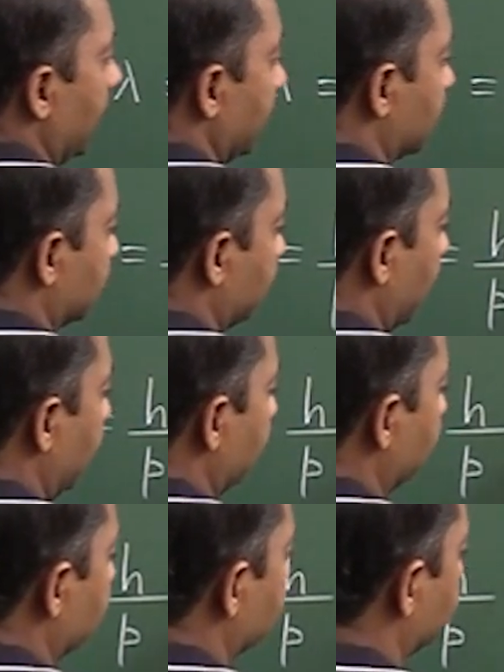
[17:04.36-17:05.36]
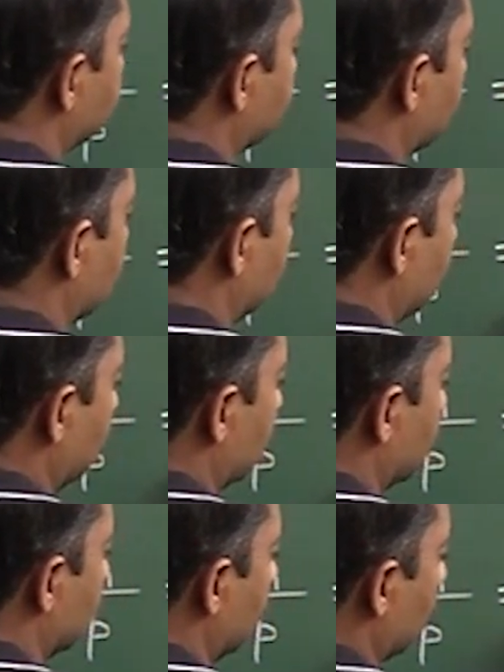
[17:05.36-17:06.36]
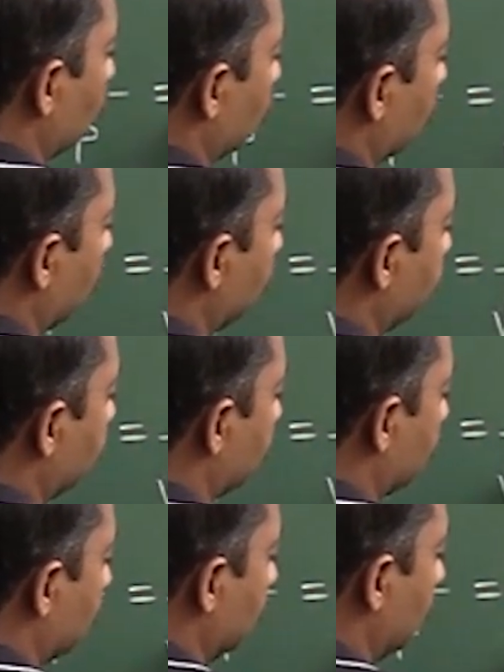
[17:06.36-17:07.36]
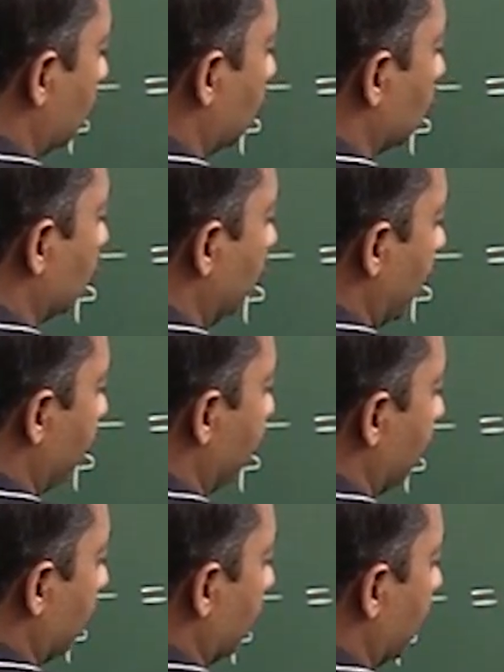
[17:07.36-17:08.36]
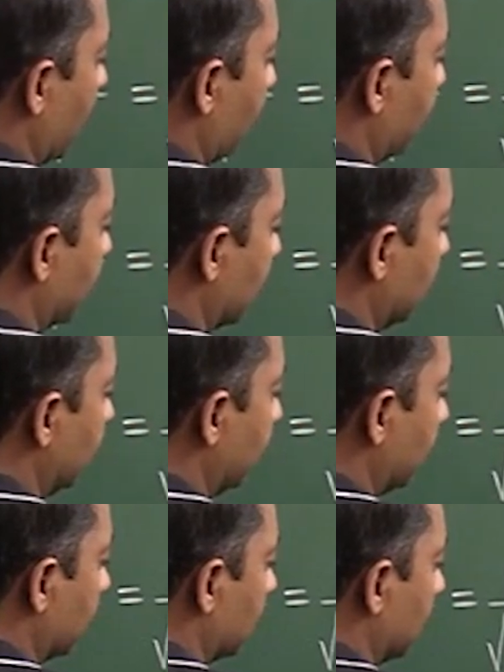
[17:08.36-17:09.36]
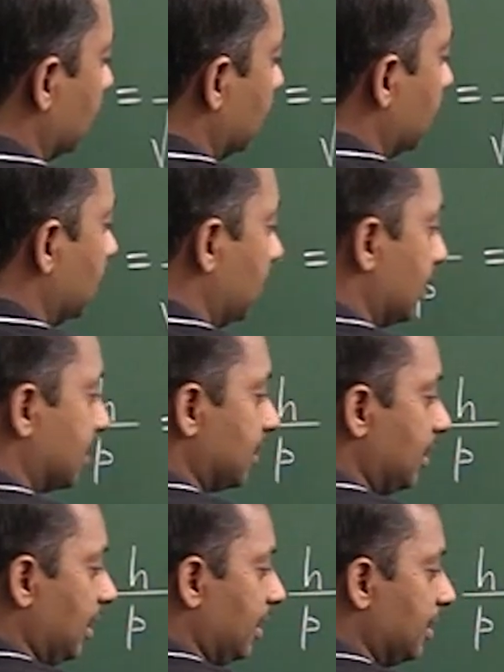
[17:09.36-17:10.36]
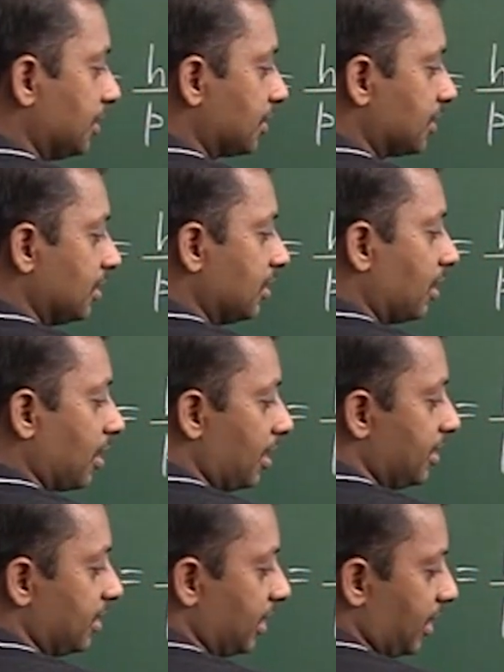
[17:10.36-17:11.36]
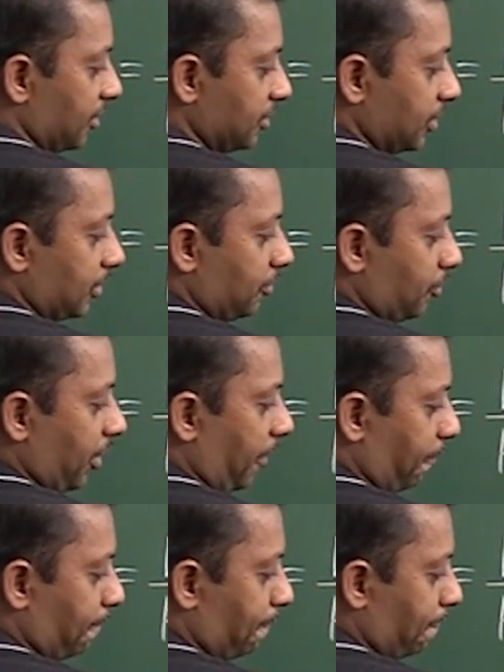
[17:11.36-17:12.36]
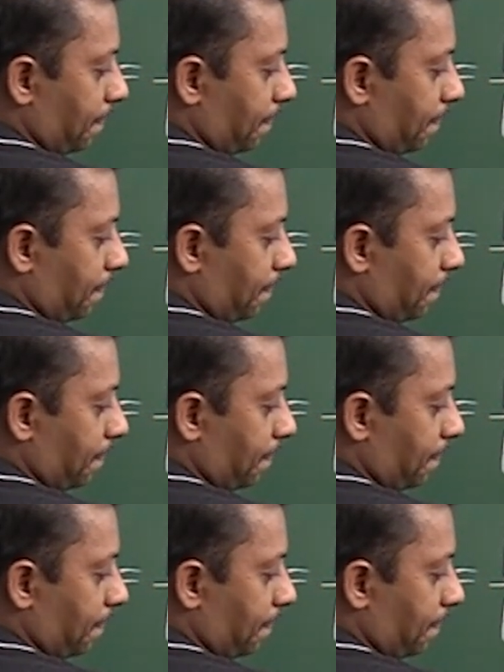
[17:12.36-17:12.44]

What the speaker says: h by root of 2m capital E. This E is kinetic energy. Okay.